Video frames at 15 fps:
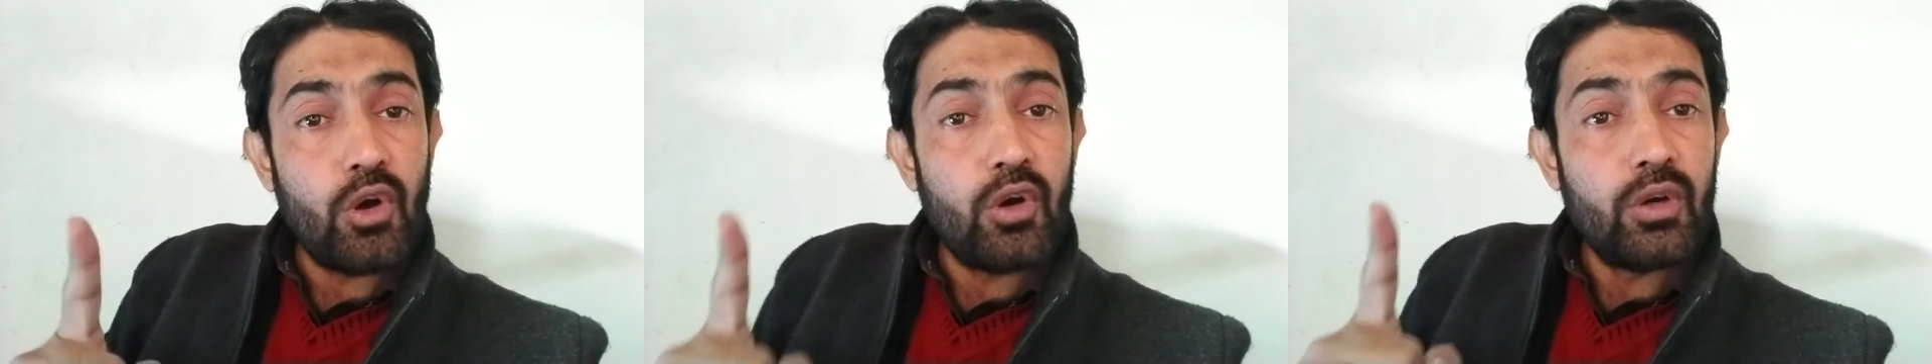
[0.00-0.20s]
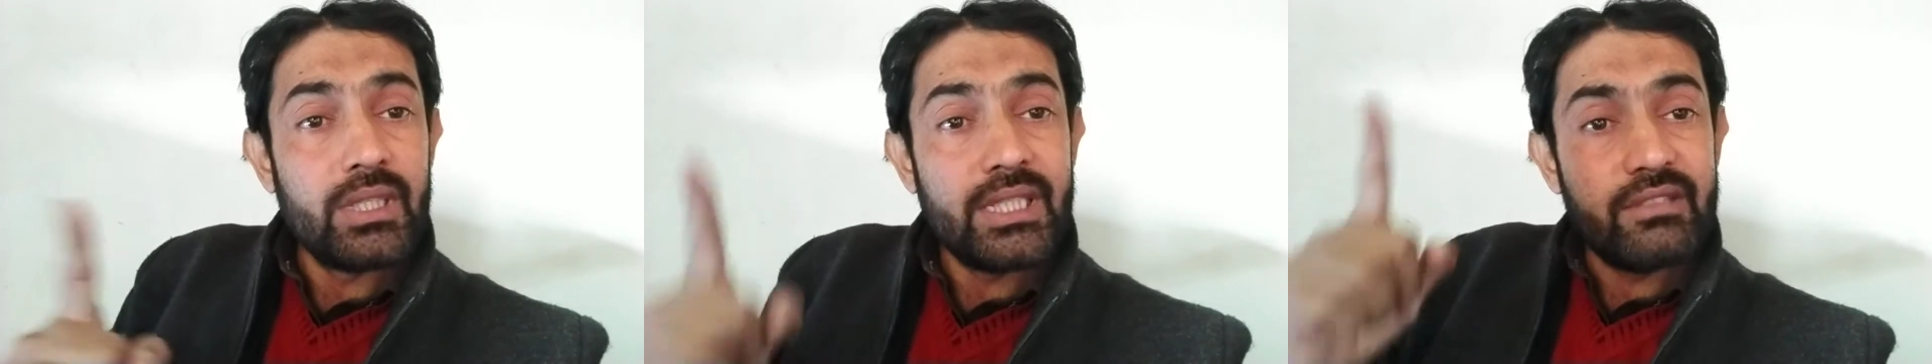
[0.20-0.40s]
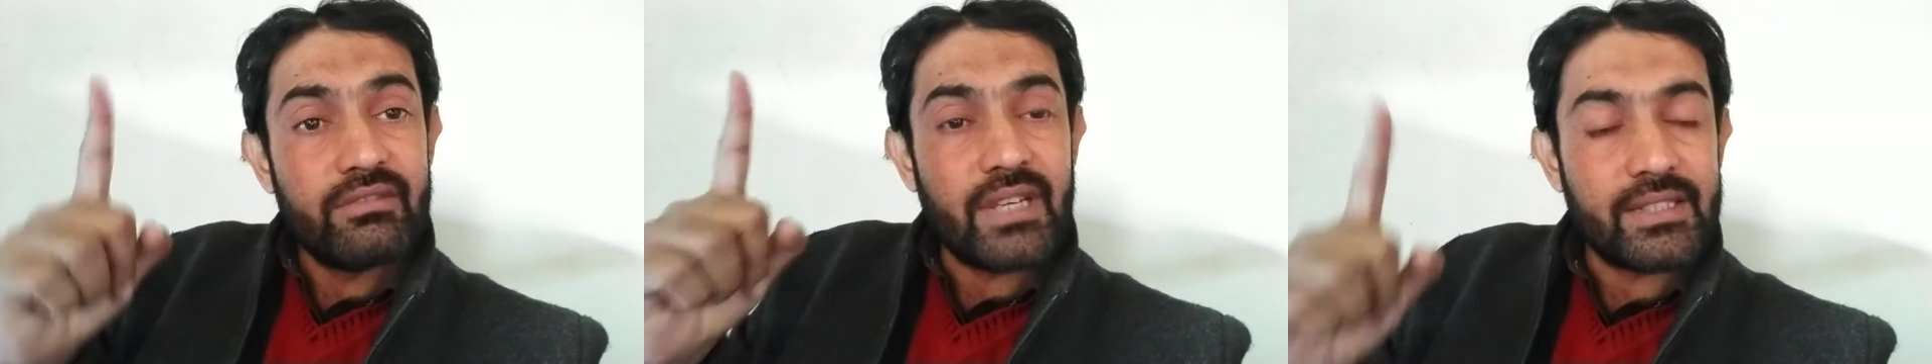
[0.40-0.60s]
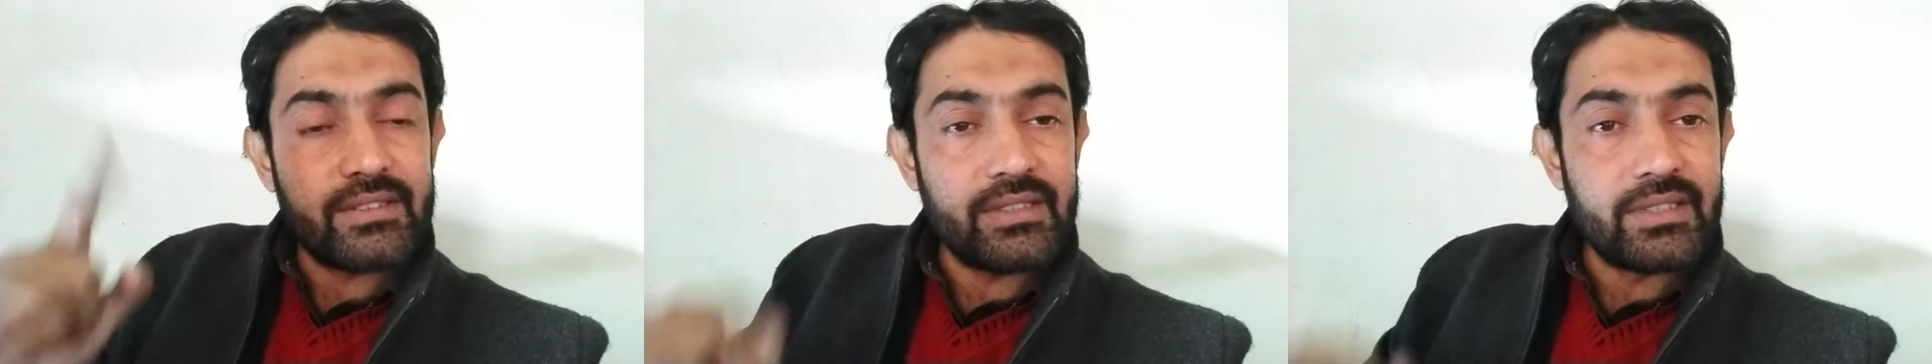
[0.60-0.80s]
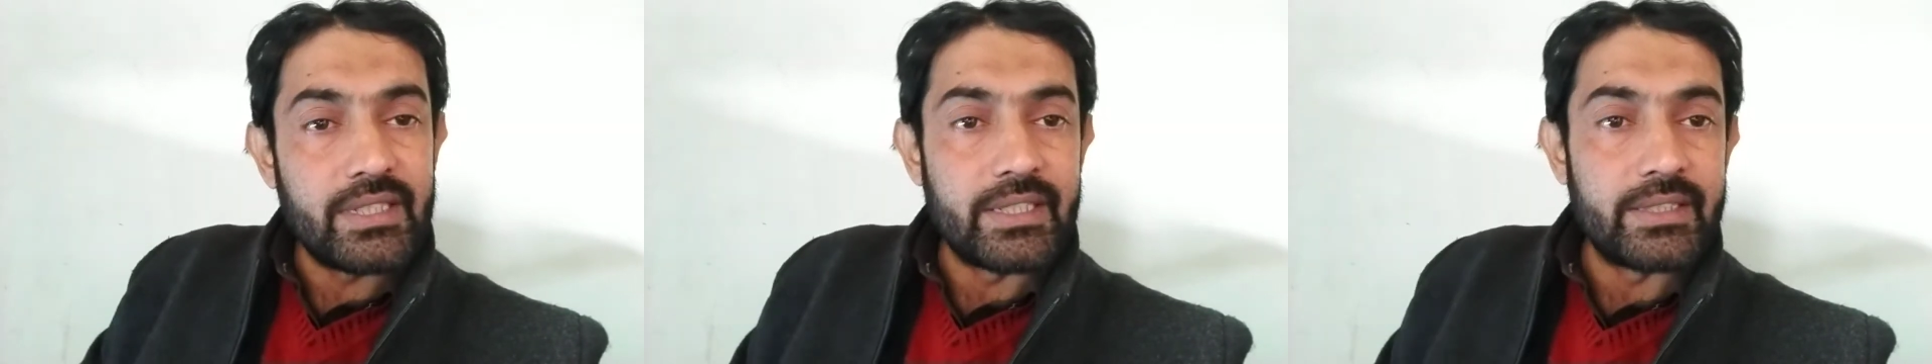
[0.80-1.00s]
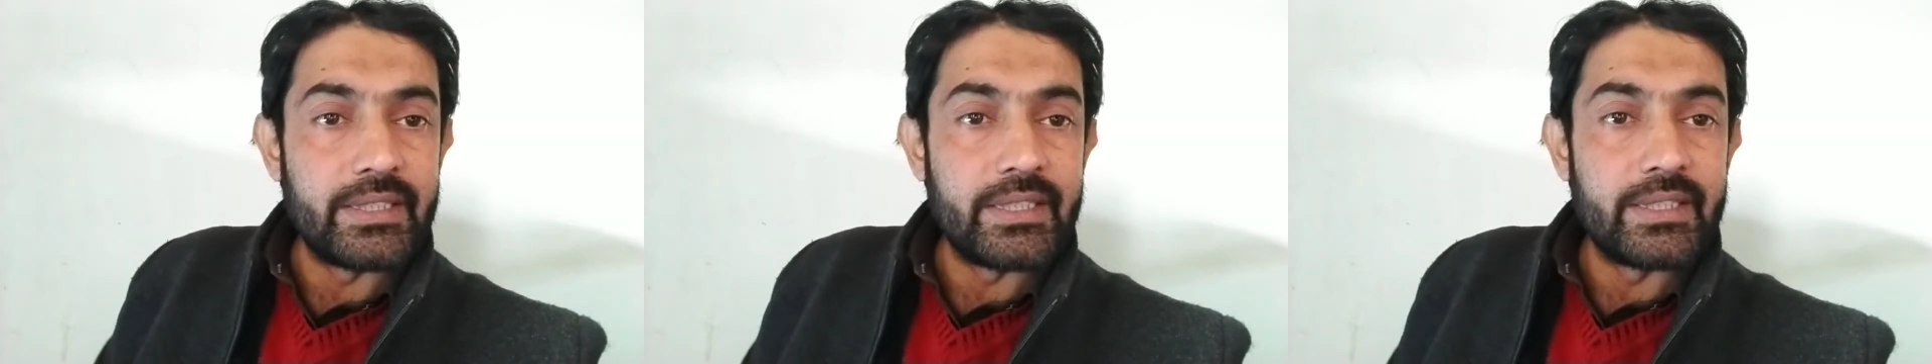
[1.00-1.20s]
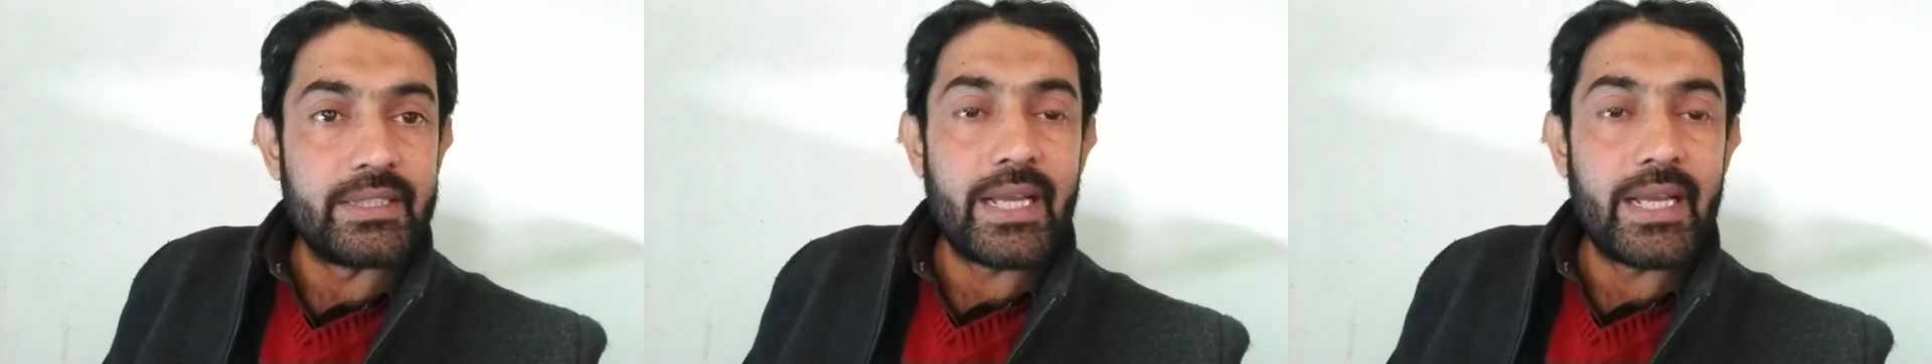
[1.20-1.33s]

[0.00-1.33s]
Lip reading: only vaccinated